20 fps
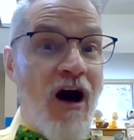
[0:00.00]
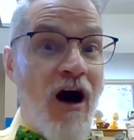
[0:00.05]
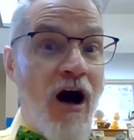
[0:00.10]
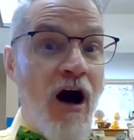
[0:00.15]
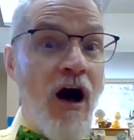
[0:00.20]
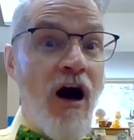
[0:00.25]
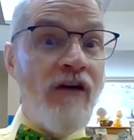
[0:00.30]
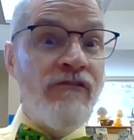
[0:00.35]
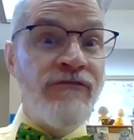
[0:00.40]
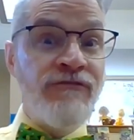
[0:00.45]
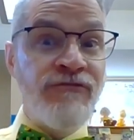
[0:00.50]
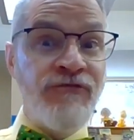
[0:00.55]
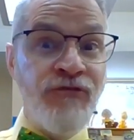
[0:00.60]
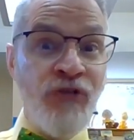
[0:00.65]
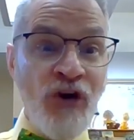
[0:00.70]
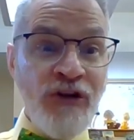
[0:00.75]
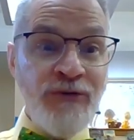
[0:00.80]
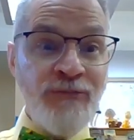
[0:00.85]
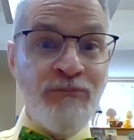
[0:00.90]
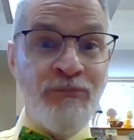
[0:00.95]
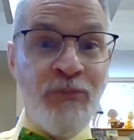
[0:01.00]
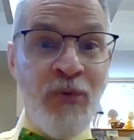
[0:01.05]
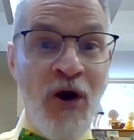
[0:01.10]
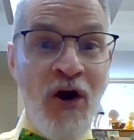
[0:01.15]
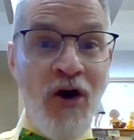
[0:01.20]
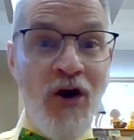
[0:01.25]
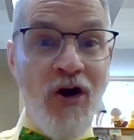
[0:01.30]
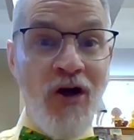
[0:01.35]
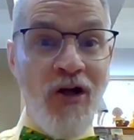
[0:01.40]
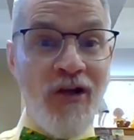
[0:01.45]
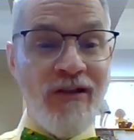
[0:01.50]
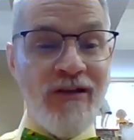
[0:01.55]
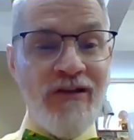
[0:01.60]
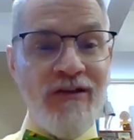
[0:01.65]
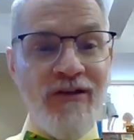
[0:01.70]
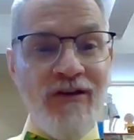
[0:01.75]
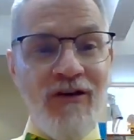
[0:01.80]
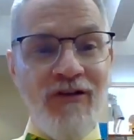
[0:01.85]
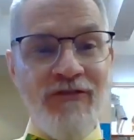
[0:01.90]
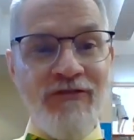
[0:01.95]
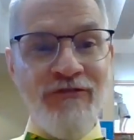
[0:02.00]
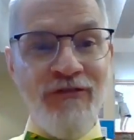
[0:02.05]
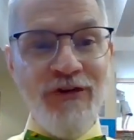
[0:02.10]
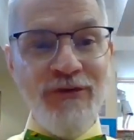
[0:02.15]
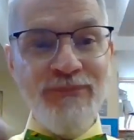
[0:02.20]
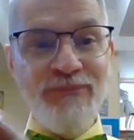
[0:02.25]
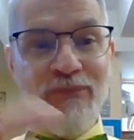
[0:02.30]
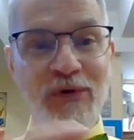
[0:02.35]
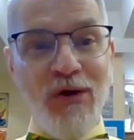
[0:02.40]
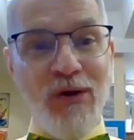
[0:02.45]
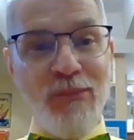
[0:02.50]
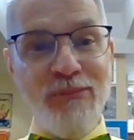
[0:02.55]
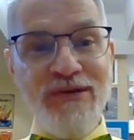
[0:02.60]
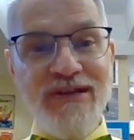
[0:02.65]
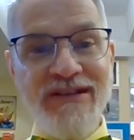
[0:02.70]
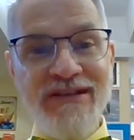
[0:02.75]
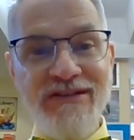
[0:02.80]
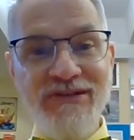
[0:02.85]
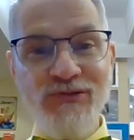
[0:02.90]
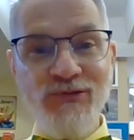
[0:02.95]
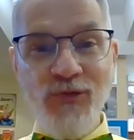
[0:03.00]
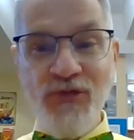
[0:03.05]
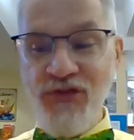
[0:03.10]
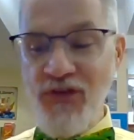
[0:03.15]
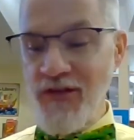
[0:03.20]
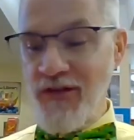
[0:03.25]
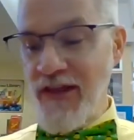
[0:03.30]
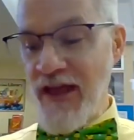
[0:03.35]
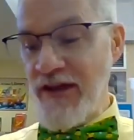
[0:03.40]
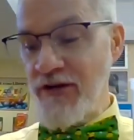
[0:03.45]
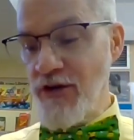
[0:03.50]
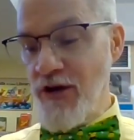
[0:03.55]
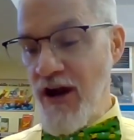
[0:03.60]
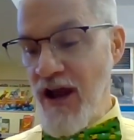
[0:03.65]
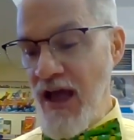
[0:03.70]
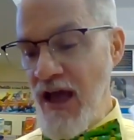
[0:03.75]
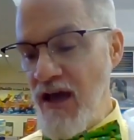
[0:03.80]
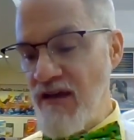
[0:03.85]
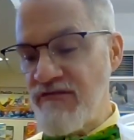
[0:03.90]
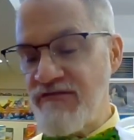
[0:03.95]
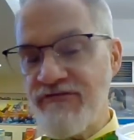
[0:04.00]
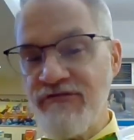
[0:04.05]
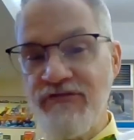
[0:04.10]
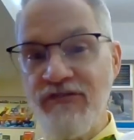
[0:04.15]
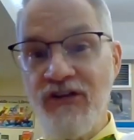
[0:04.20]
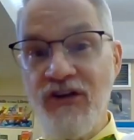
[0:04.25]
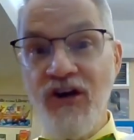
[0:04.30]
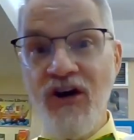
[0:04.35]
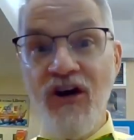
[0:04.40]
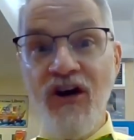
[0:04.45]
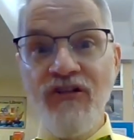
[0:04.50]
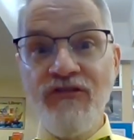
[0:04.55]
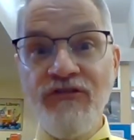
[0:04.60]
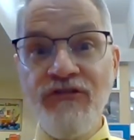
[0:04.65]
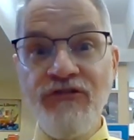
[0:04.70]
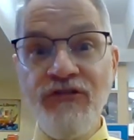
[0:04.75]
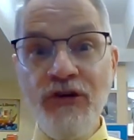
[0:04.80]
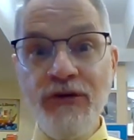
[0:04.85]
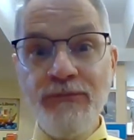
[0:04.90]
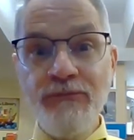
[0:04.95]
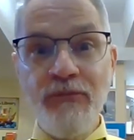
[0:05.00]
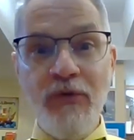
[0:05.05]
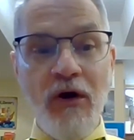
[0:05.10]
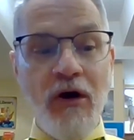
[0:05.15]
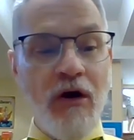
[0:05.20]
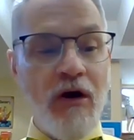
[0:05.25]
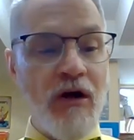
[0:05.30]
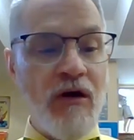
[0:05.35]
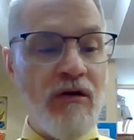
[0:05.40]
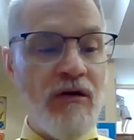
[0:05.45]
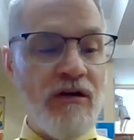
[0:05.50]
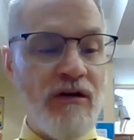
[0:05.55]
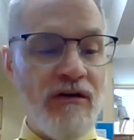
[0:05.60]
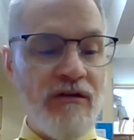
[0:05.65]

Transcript: a football. Football begins with the letter F. Football.